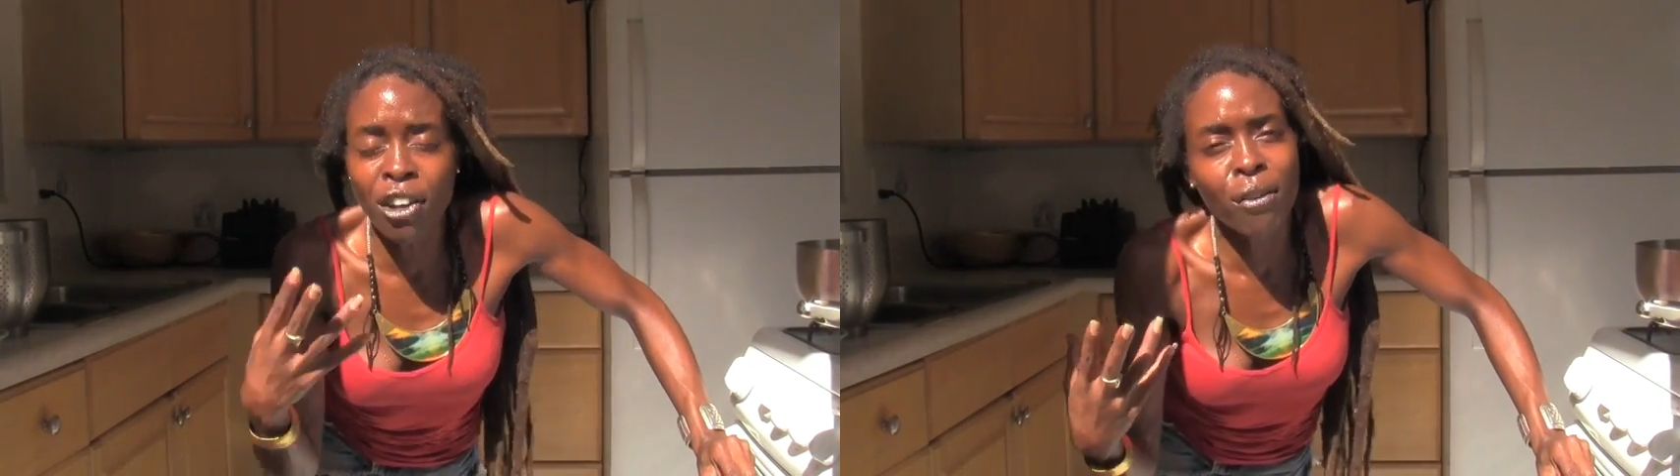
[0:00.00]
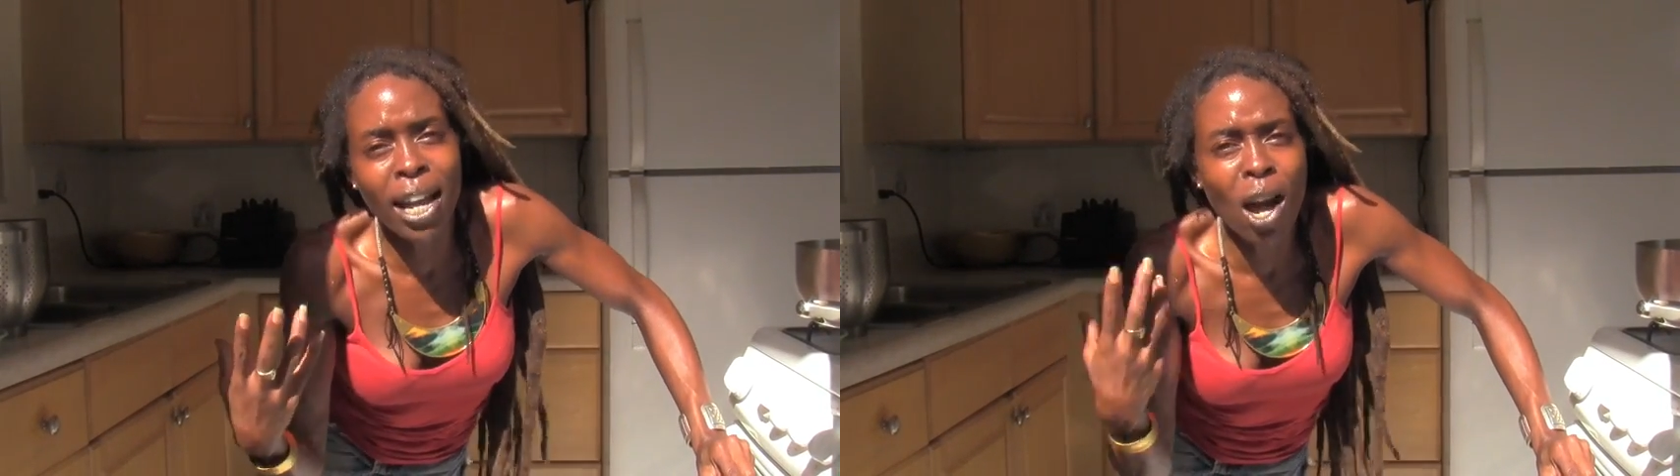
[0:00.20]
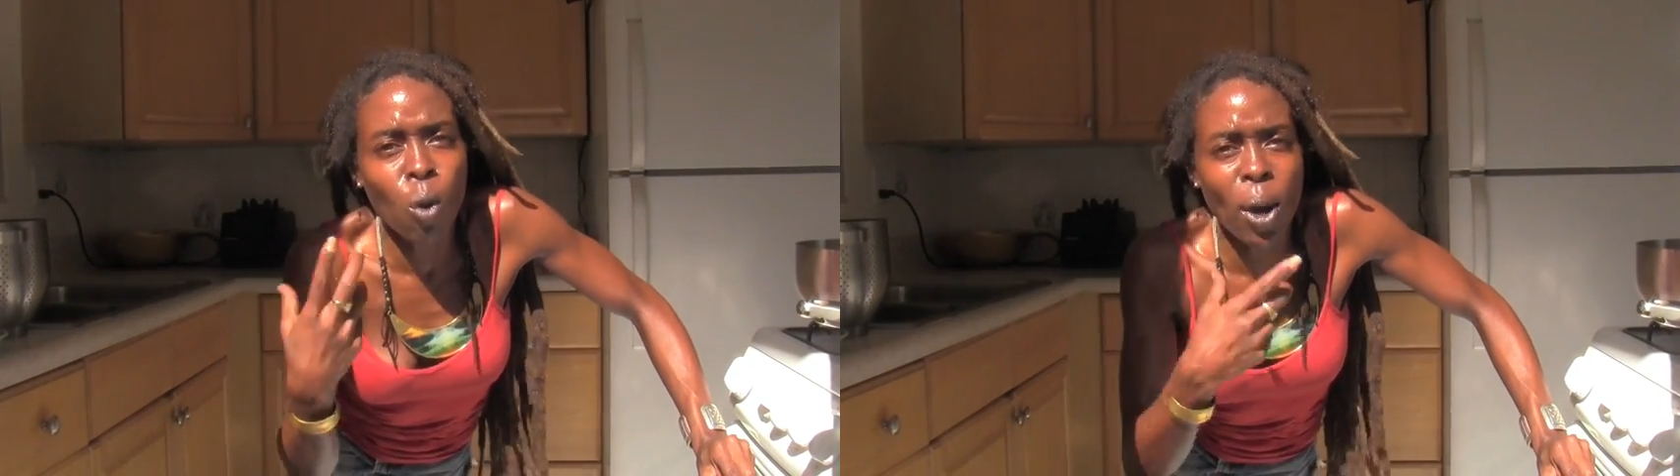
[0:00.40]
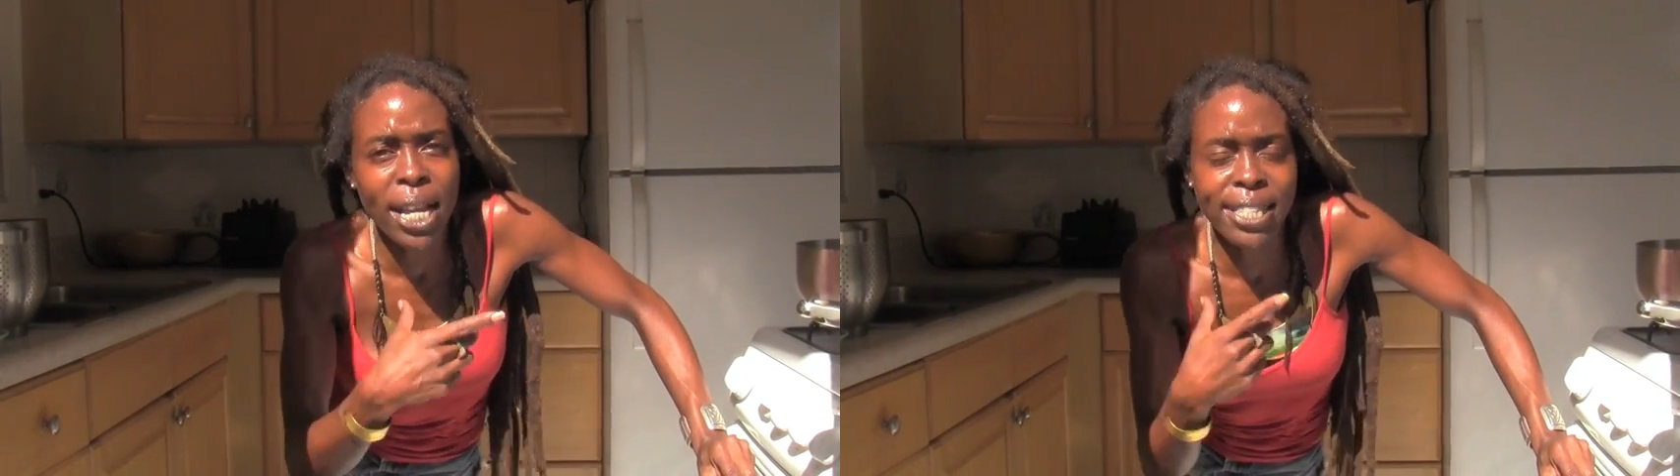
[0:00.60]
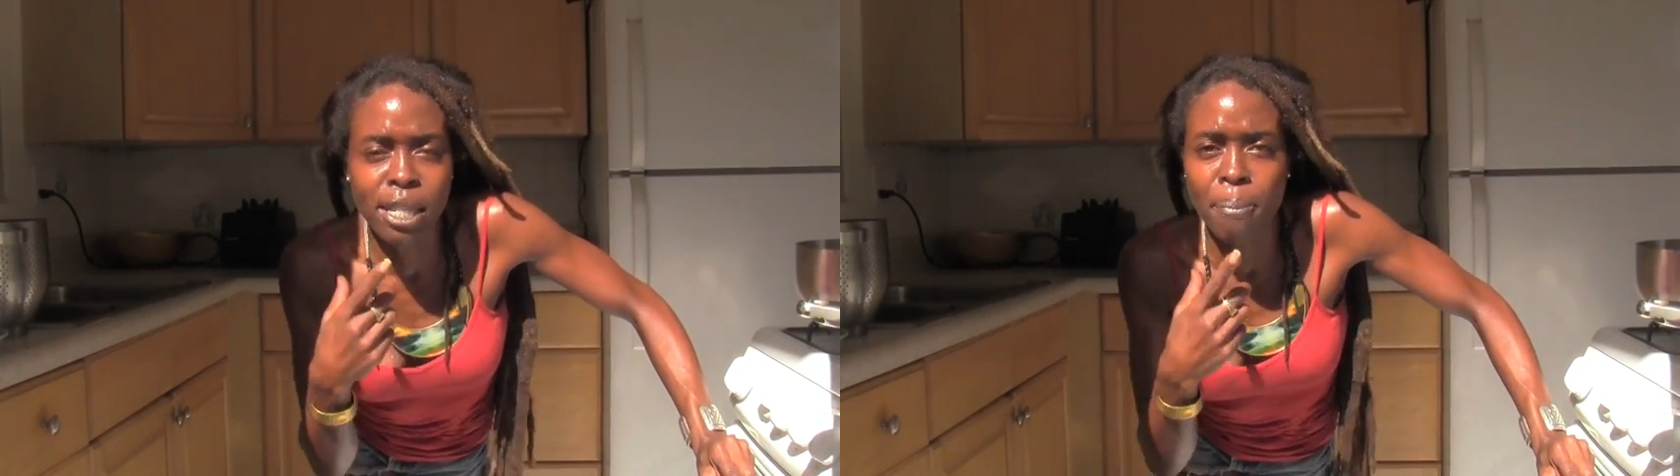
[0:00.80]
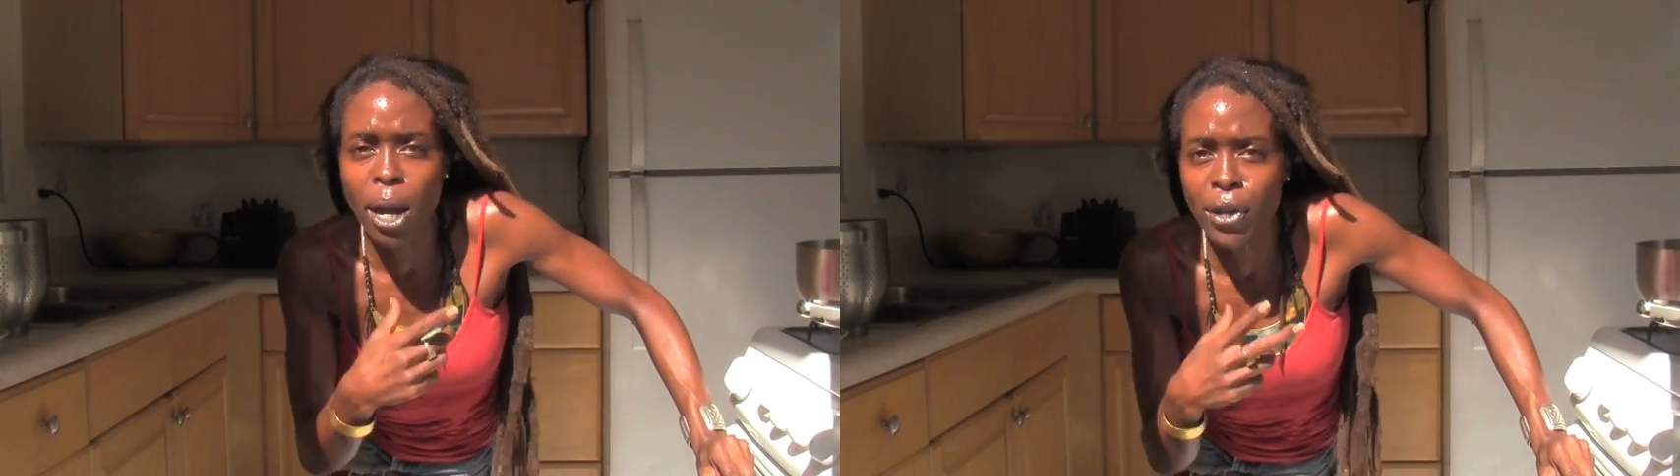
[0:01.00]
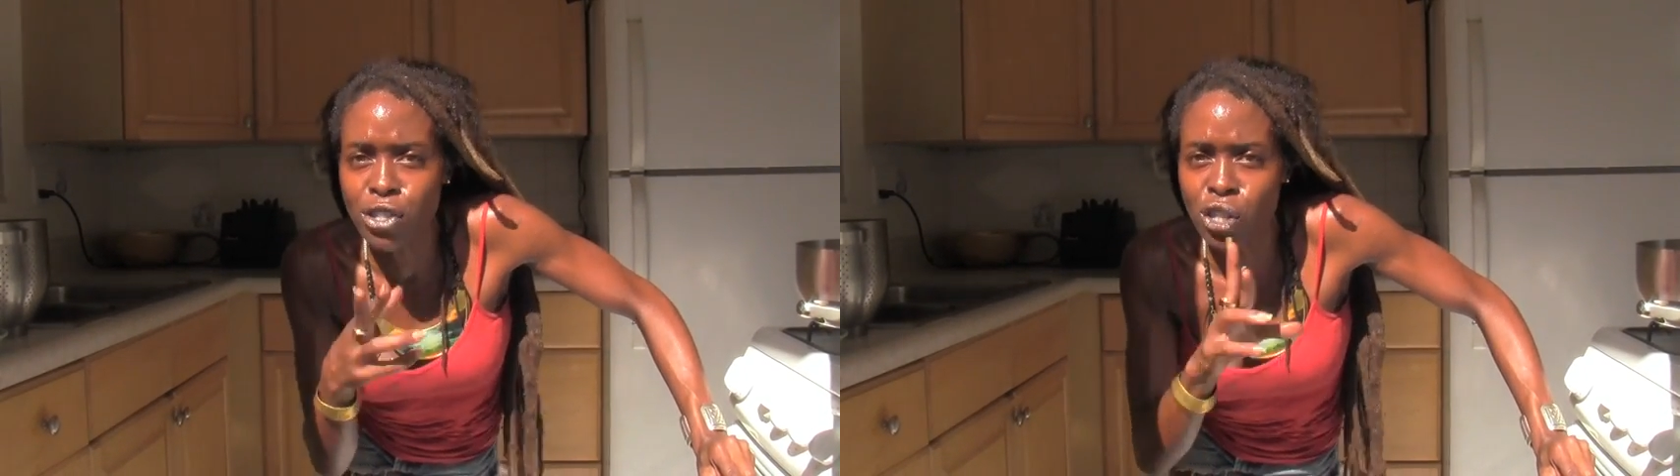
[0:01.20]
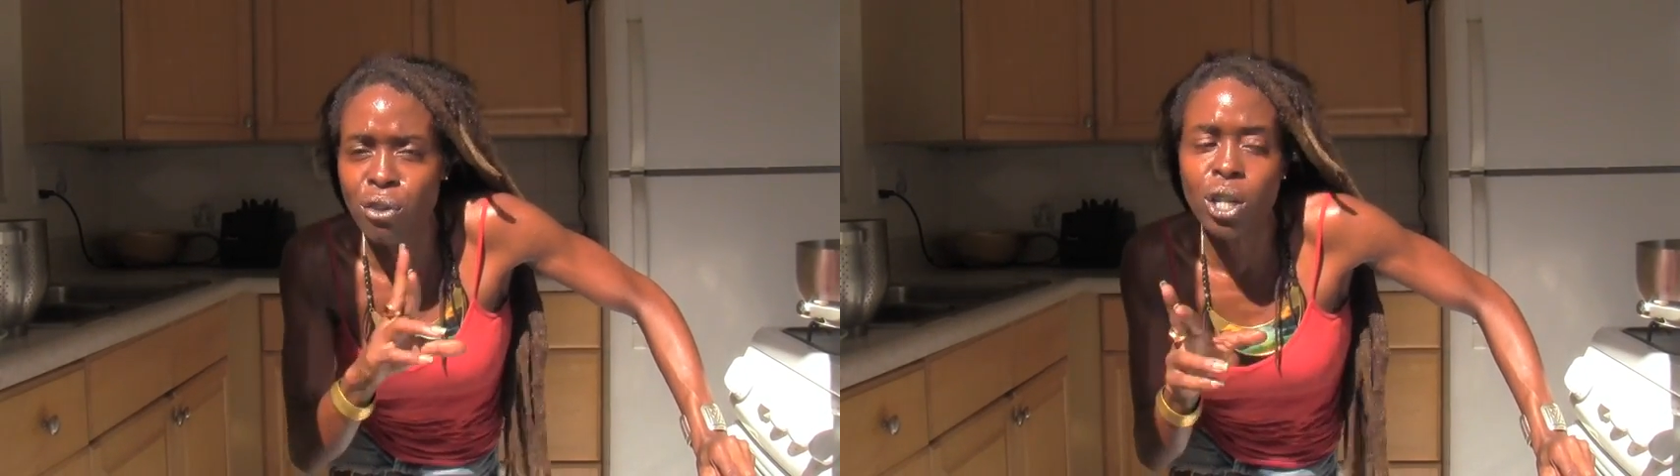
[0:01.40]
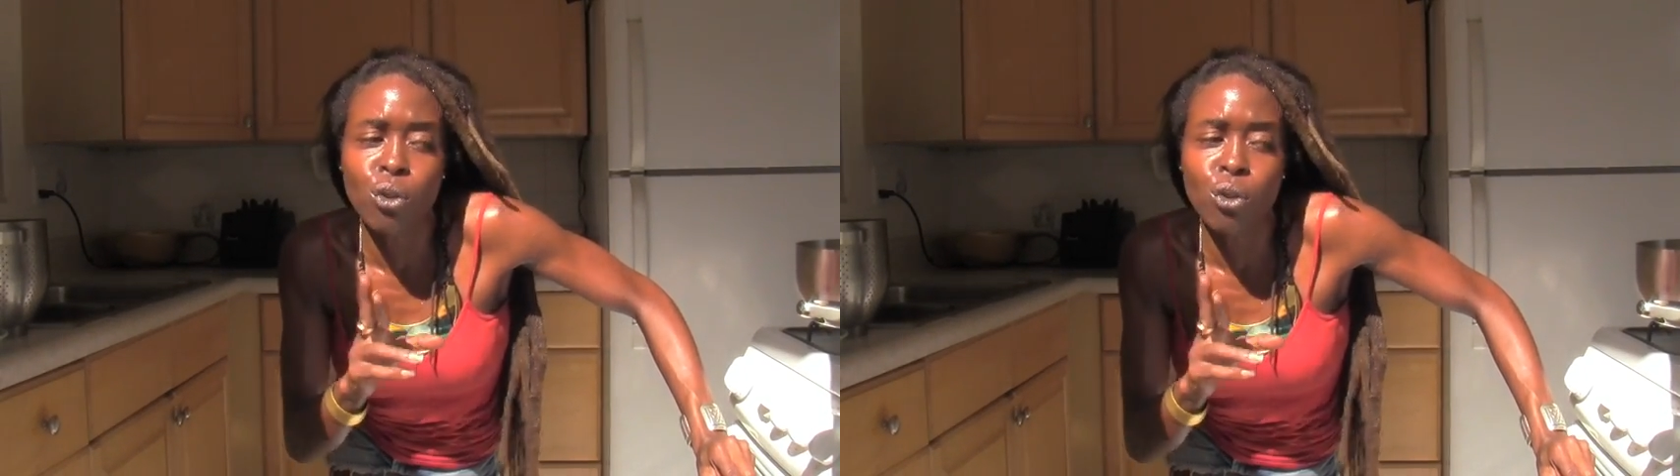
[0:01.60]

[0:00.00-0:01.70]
figuring out ways to marry certain